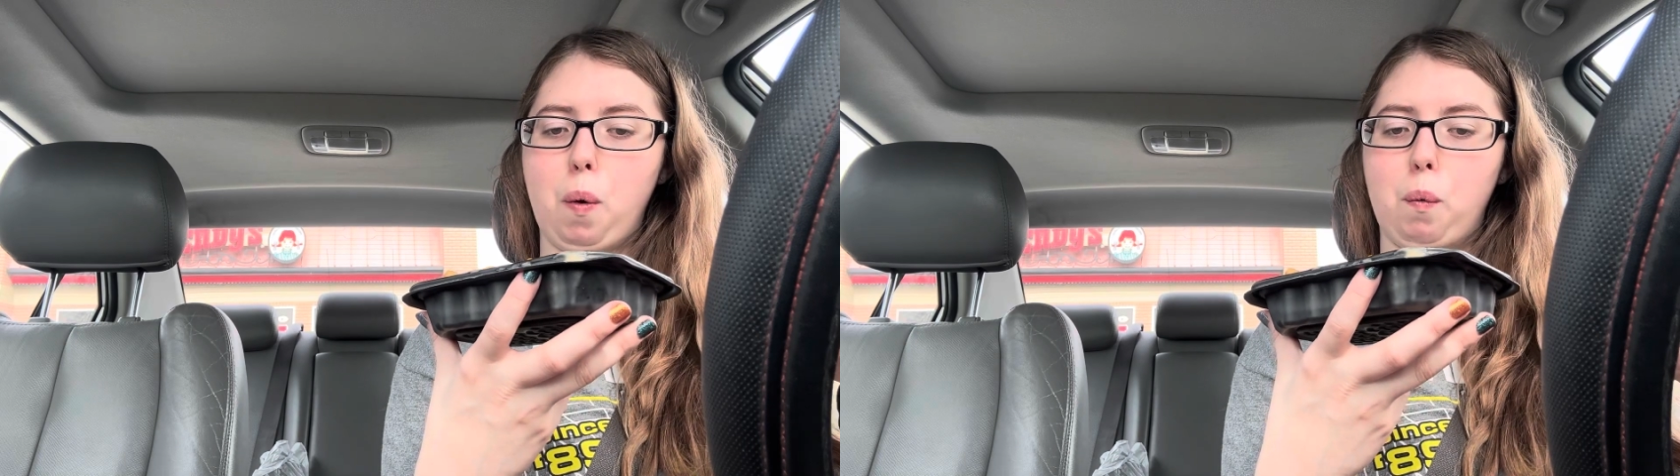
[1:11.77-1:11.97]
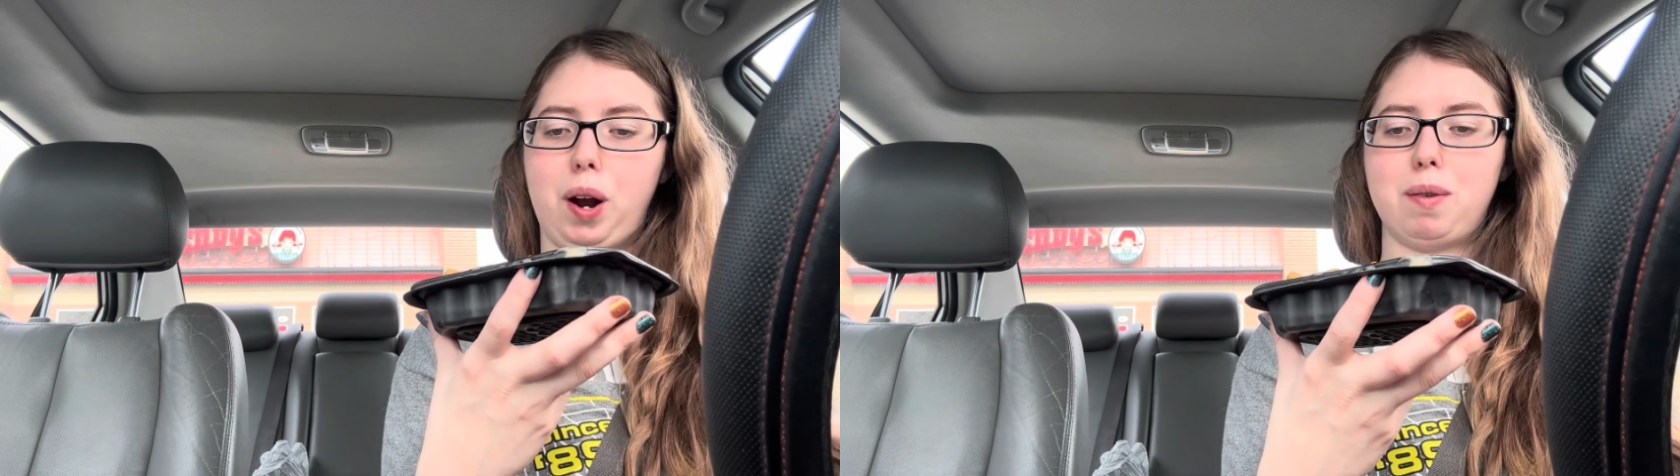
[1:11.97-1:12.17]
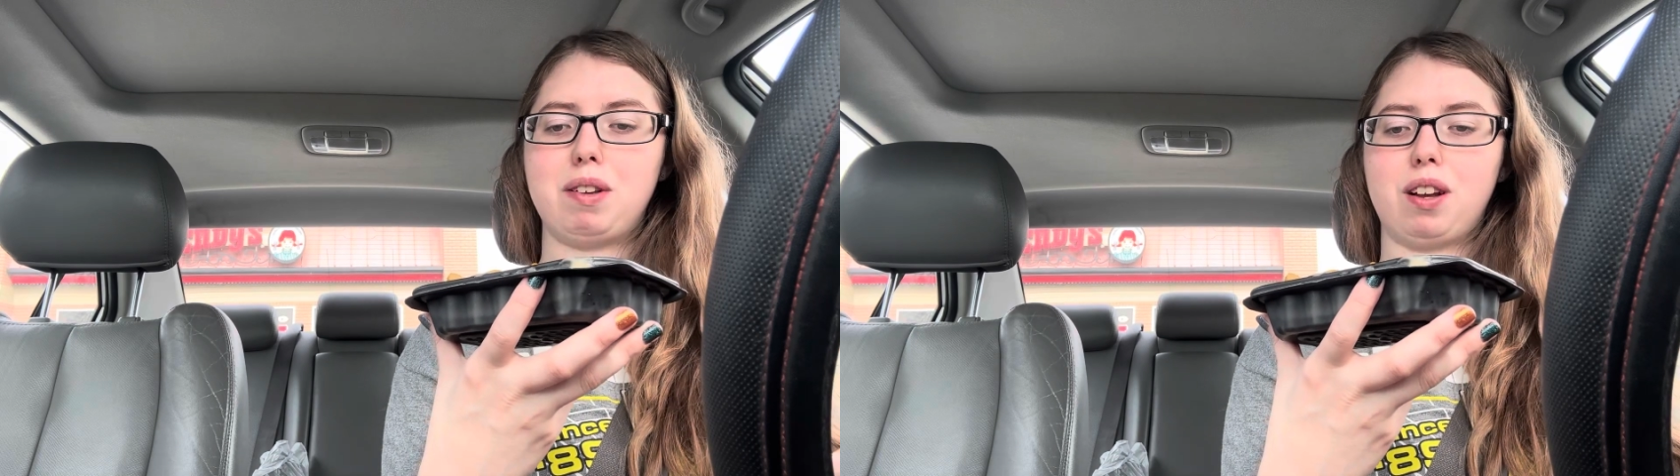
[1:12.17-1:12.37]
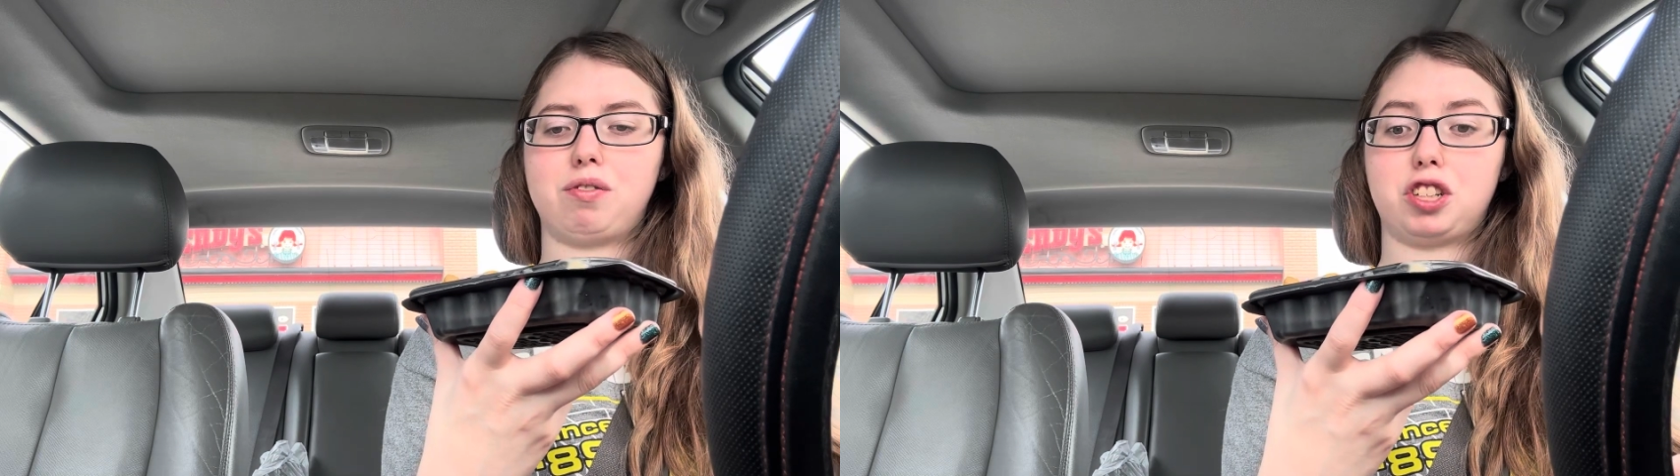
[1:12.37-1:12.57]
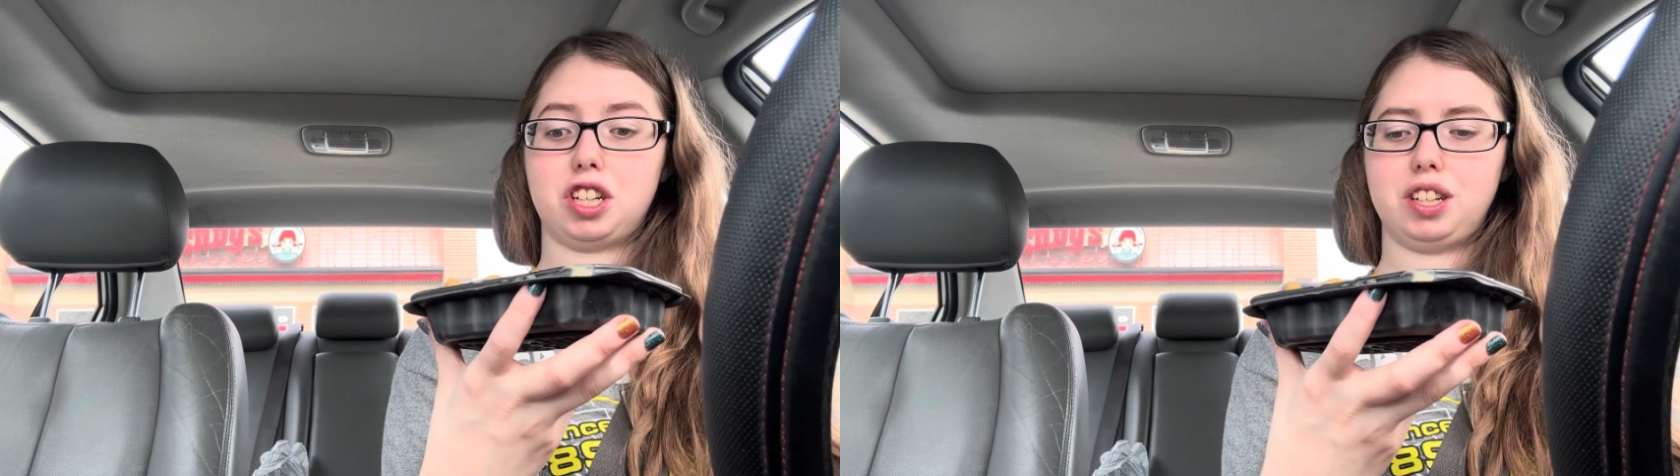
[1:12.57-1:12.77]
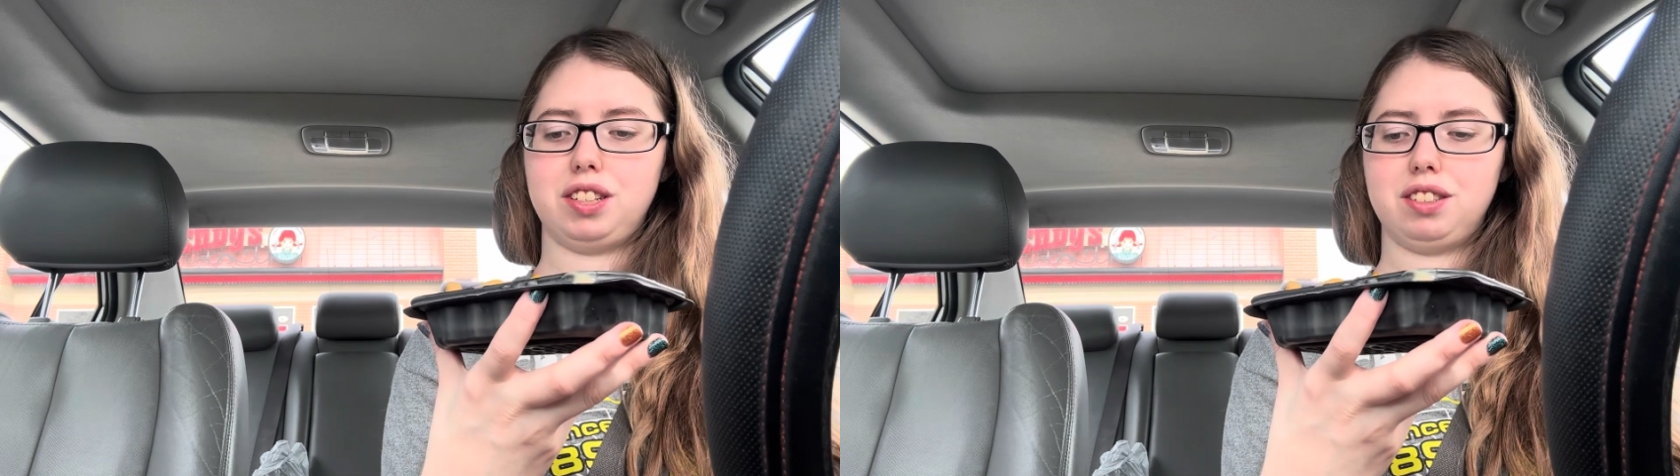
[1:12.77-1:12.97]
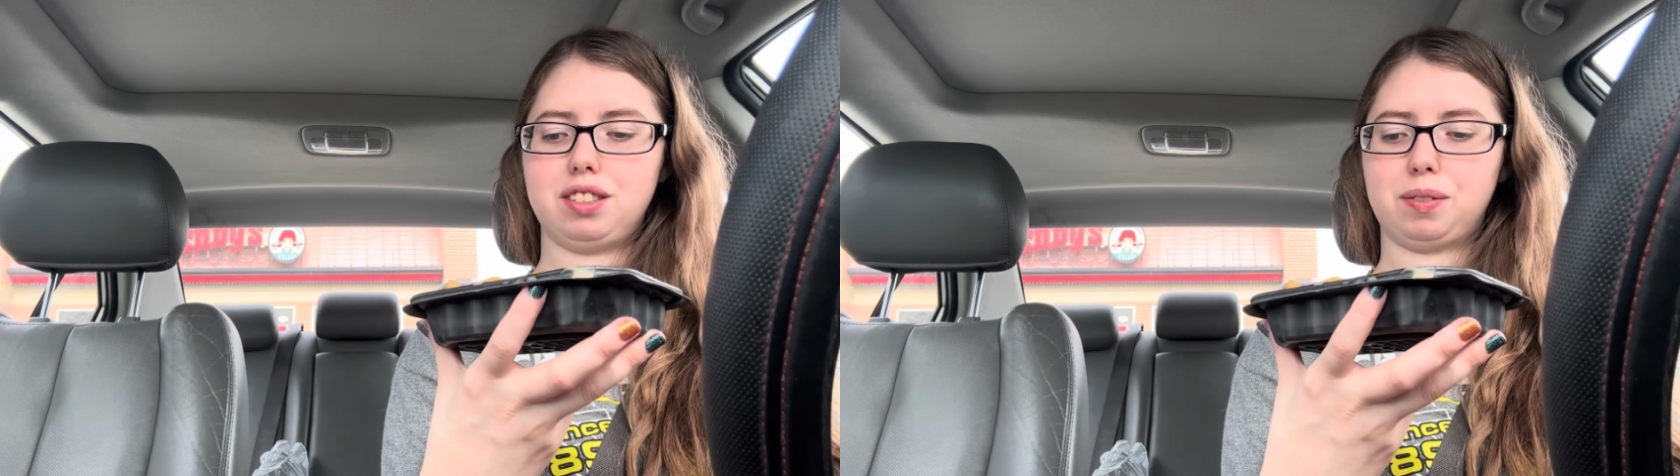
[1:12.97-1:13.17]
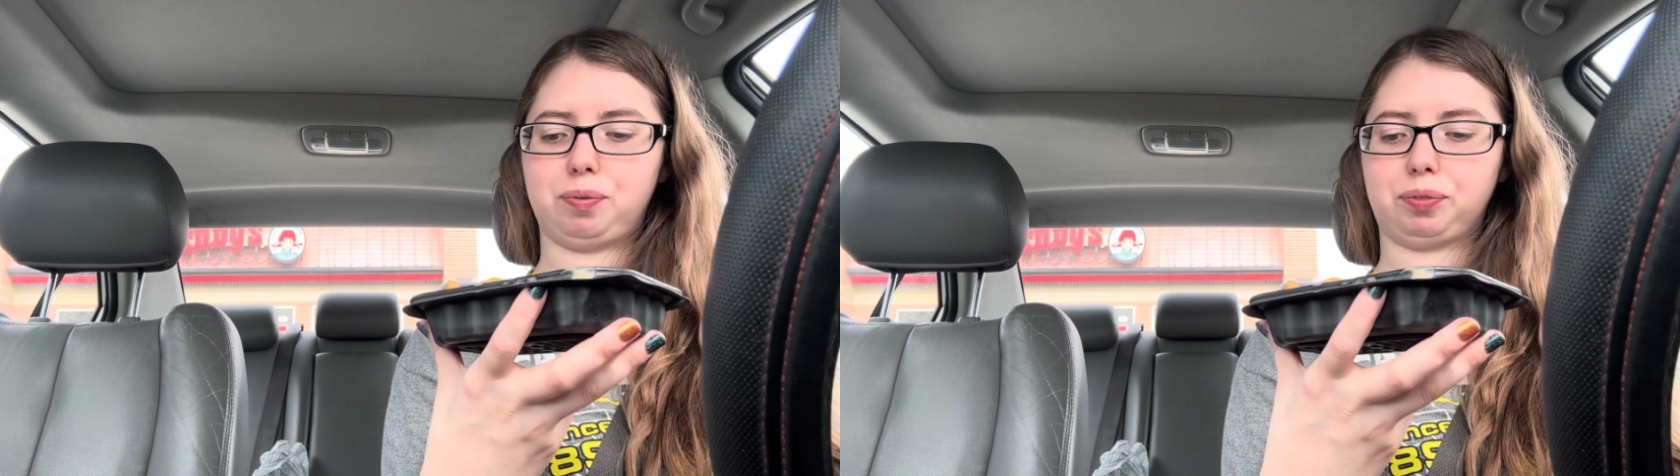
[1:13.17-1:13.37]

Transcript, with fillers: whammy of cheese.